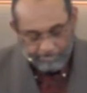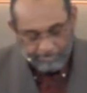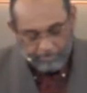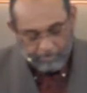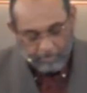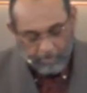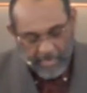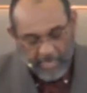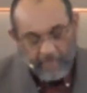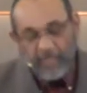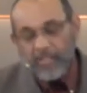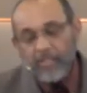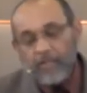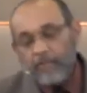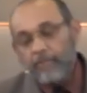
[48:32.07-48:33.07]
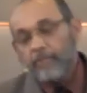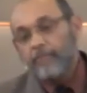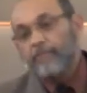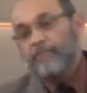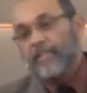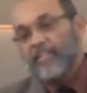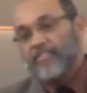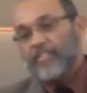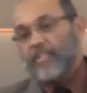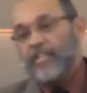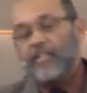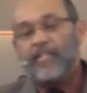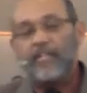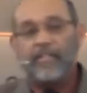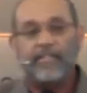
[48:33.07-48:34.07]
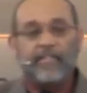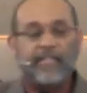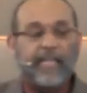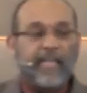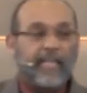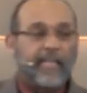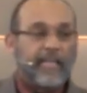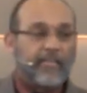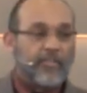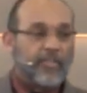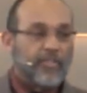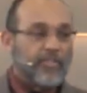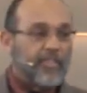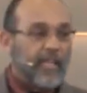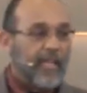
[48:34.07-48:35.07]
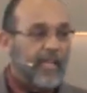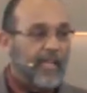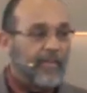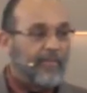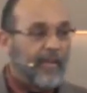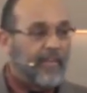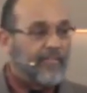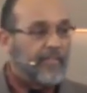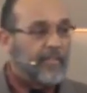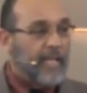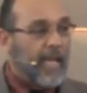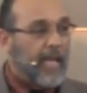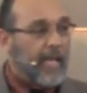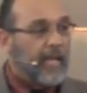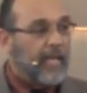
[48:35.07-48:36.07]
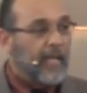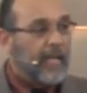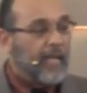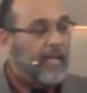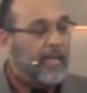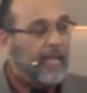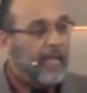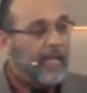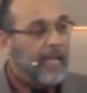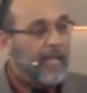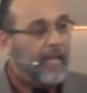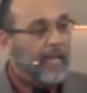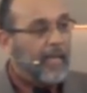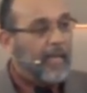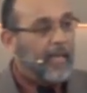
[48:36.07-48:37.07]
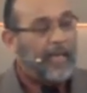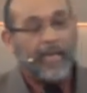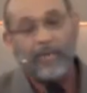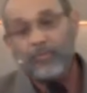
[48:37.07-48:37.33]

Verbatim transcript: Maybe you are sitting here today and you're saying, Reverend, I, I wouldn't